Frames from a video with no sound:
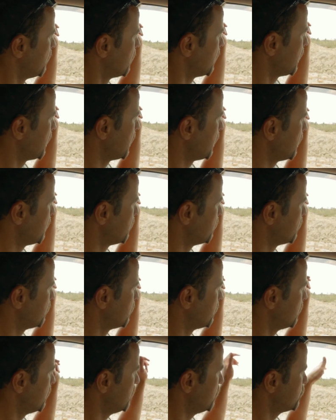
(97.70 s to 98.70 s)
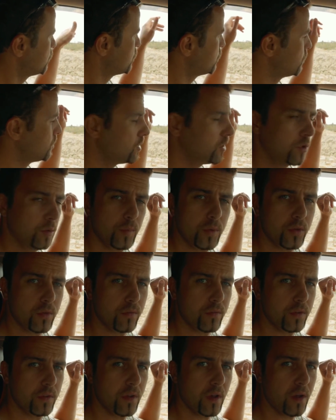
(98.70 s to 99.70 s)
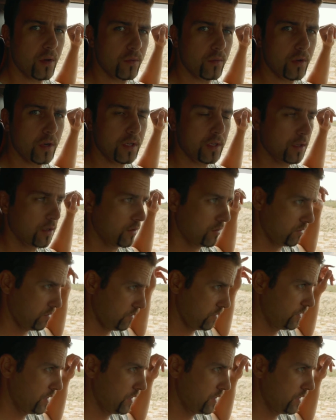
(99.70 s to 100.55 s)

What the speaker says: And I'll show a little bit of a town right now,